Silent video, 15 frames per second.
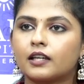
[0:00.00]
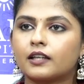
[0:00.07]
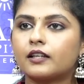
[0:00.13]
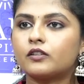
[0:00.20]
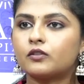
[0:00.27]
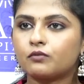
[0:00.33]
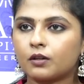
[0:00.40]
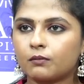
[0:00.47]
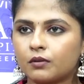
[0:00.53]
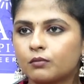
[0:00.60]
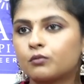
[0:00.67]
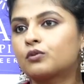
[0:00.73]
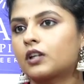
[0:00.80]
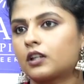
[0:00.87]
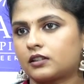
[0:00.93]
kids will be
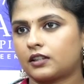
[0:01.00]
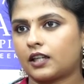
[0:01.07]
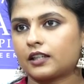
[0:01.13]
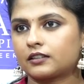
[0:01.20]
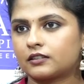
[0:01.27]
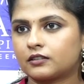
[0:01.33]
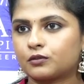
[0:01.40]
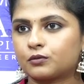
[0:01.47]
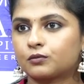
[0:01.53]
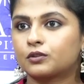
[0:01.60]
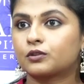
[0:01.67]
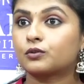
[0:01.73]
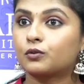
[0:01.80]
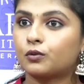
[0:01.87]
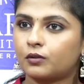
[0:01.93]
more attracted
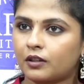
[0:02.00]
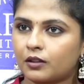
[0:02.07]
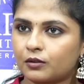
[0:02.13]
towards go